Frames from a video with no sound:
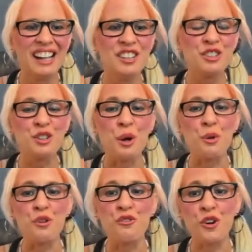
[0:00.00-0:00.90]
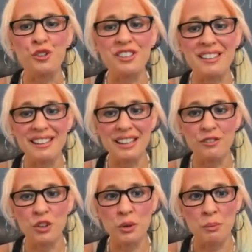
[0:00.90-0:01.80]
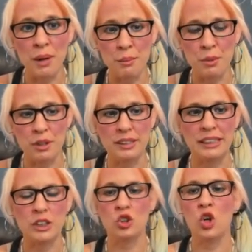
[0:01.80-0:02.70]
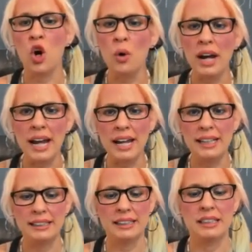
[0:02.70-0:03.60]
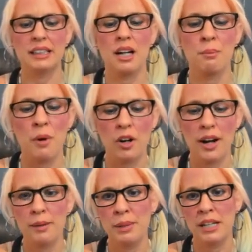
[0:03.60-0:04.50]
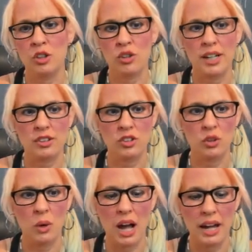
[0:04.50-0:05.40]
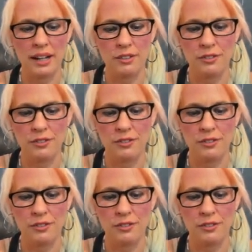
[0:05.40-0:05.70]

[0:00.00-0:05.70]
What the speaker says: So the first thing, if you remember, let's go ahead, let's look up our IP address, do ifconfig.